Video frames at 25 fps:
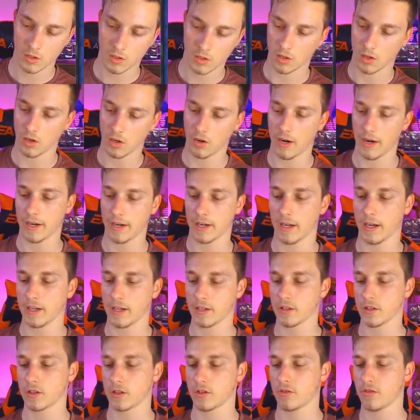Alright,
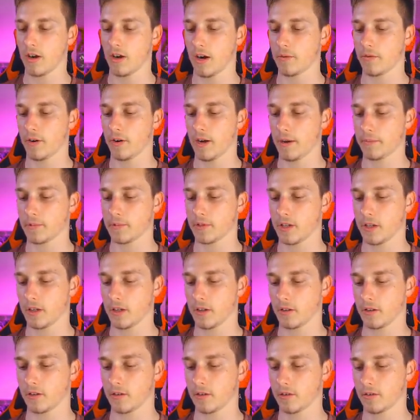guys. Scrap Raptor.
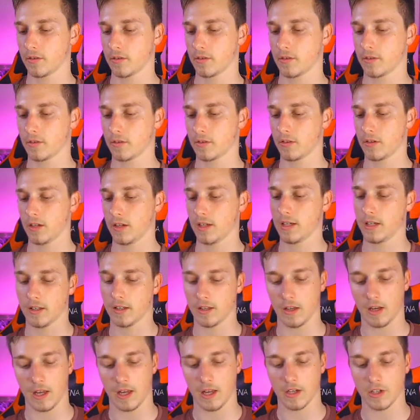Lena
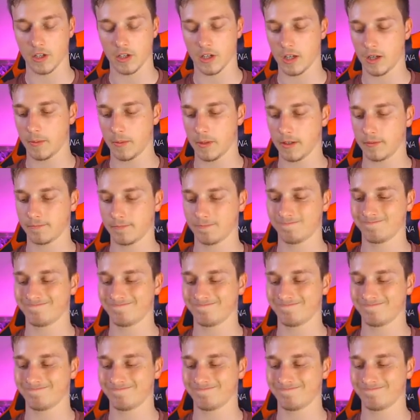the Light Charmer.